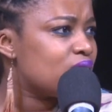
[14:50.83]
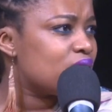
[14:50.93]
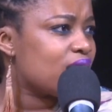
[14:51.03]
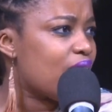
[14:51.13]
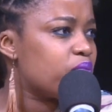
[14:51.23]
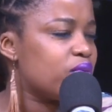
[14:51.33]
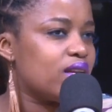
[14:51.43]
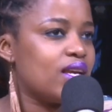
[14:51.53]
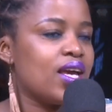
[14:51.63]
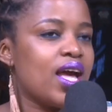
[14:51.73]
in the
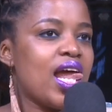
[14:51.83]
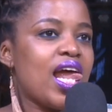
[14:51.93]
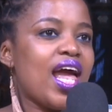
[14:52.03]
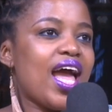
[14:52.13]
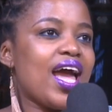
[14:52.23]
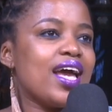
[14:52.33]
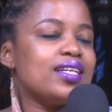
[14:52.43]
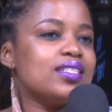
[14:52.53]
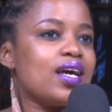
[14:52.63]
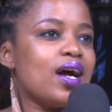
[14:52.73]
company.
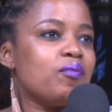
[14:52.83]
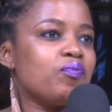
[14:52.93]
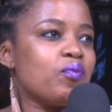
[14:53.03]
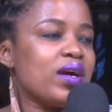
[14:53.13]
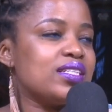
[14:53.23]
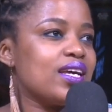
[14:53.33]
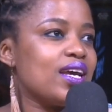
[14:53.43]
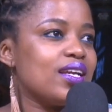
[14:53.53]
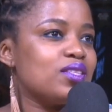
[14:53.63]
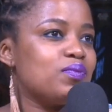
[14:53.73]
And my
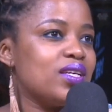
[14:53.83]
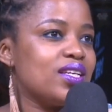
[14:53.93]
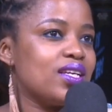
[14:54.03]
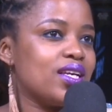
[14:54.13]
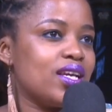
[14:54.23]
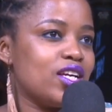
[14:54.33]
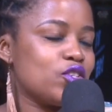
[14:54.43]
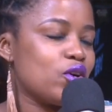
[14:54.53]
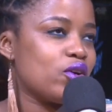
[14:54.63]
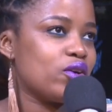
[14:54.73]
dad has been an
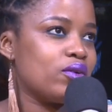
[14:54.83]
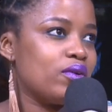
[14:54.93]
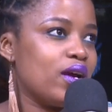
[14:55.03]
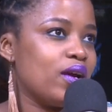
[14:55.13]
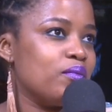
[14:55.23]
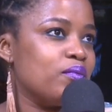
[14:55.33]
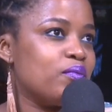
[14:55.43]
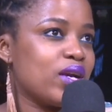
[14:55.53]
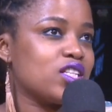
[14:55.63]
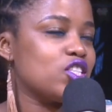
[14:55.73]
HR
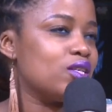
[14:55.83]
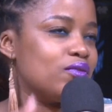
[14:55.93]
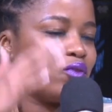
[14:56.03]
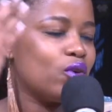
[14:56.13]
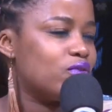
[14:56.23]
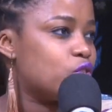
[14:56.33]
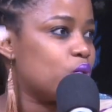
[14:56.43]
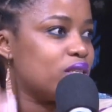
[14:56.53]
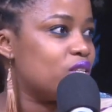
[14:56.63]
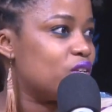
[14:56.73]
practitioner for over
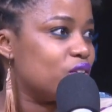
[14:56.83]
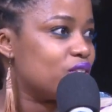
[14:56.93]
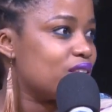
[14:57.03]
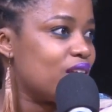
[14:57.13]
20 years.